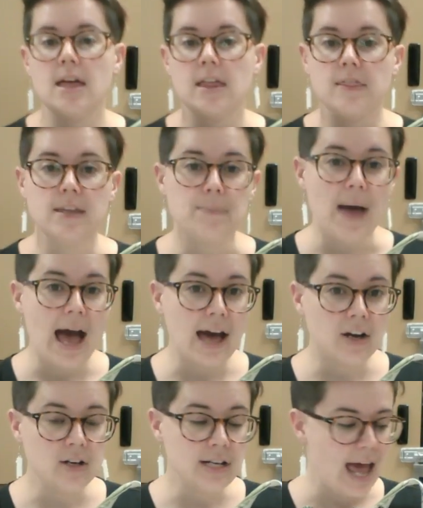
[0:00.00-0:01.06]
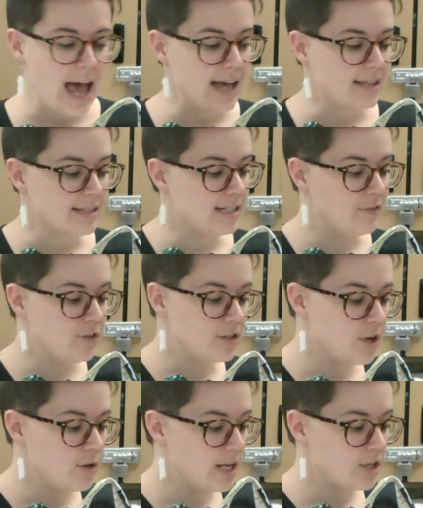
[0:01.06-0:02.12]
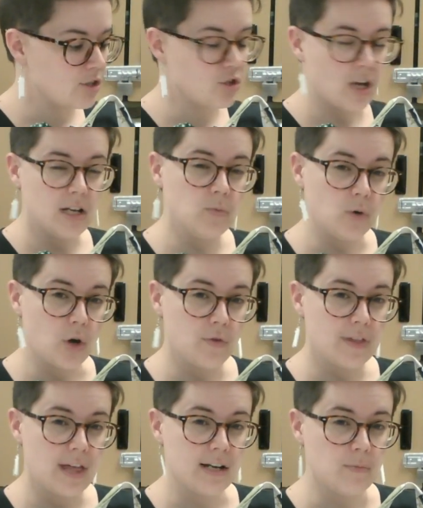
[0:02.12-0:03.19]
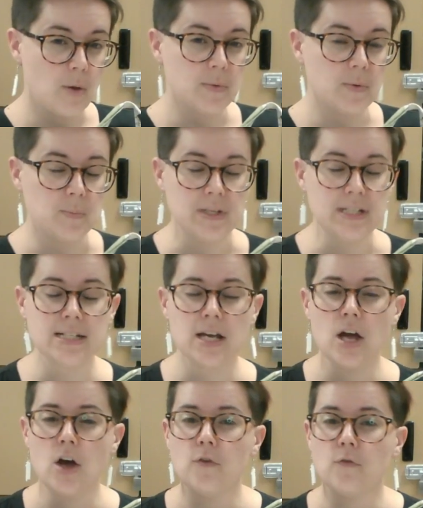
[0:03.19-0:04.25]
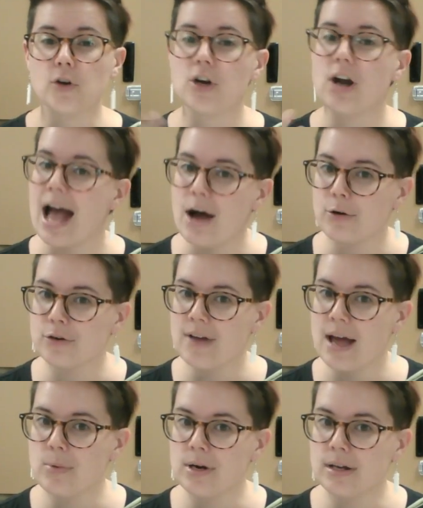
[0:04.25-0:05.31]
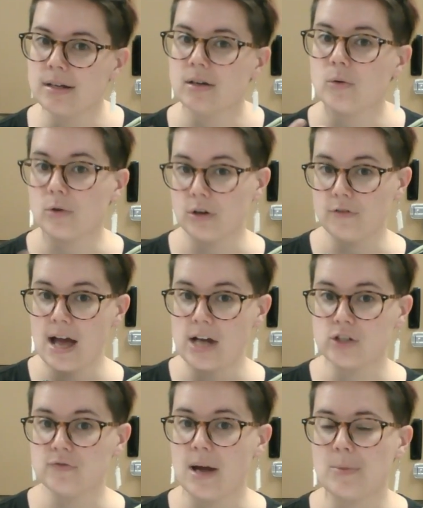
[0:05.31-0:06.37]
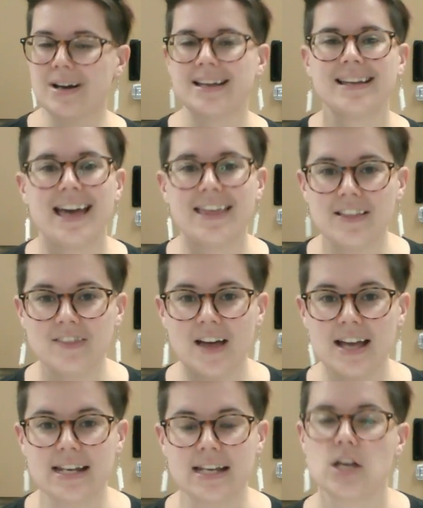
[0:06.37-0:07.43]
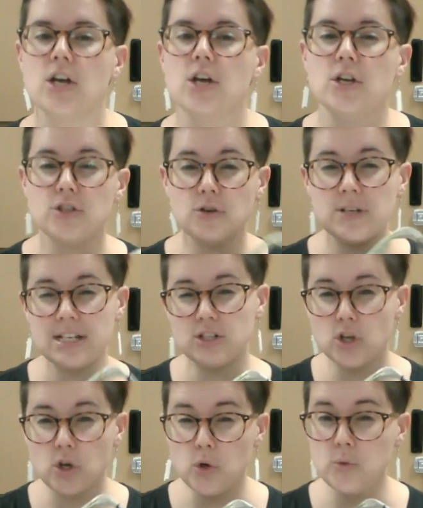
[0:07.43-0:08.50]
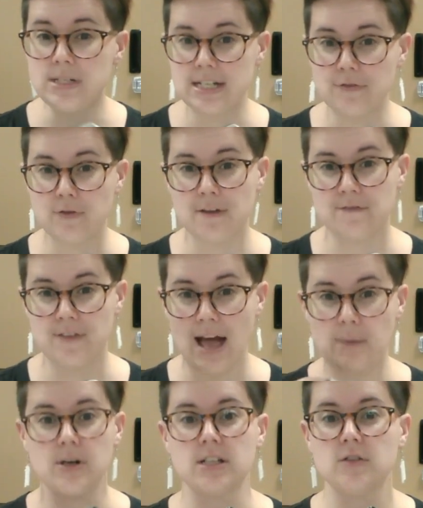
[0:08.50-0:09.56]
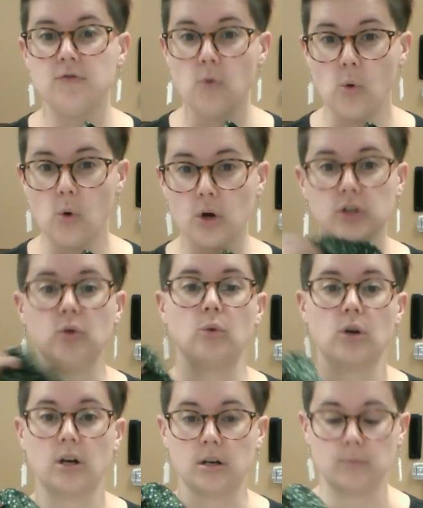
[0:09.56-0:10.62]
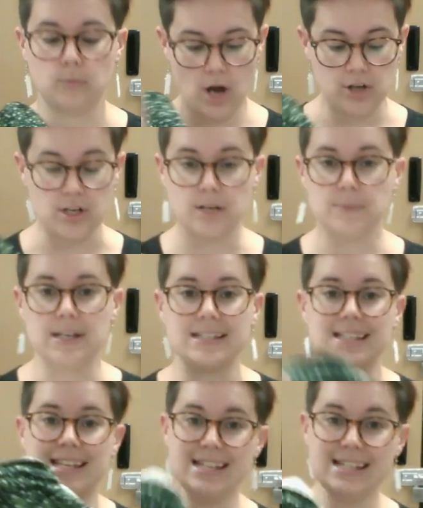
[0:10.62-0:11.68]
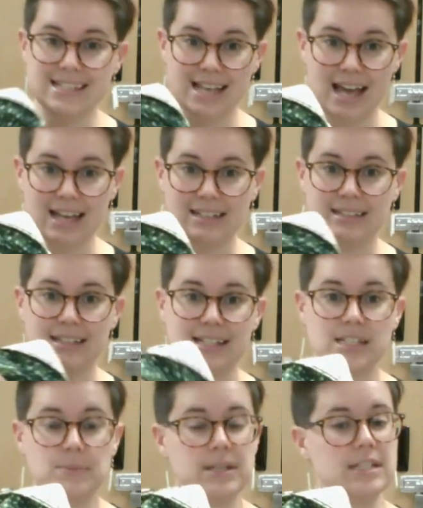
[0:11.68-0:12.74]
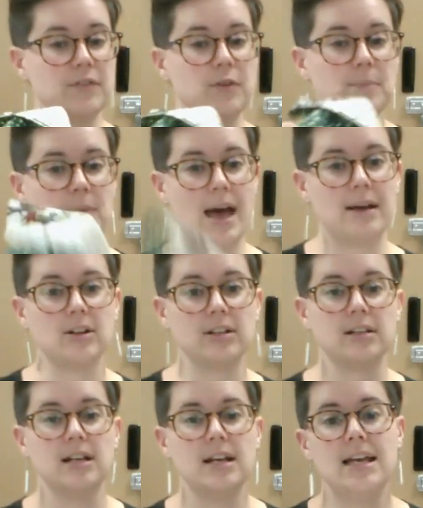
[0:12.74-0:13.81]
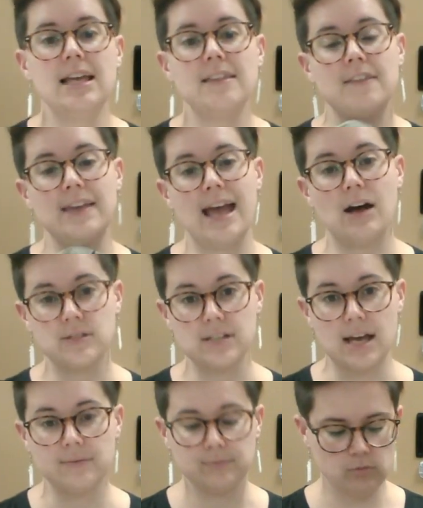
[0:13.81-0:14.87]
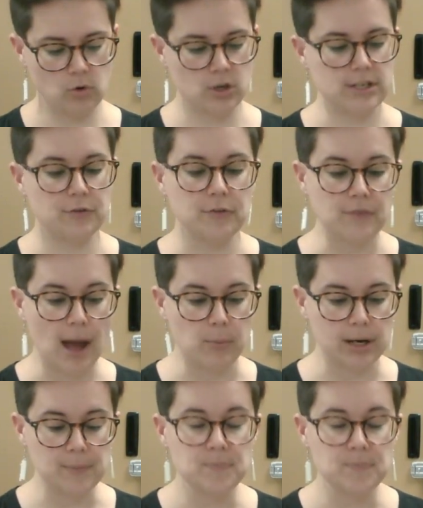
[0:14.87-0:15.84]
The pattern has different notations on it, and we'll go over that in a moment, for your outer fabric or your fashion fabric and the lining. So you need two different fabrics for your project because the inside needs to be a different pattern than the outside, or different fabric.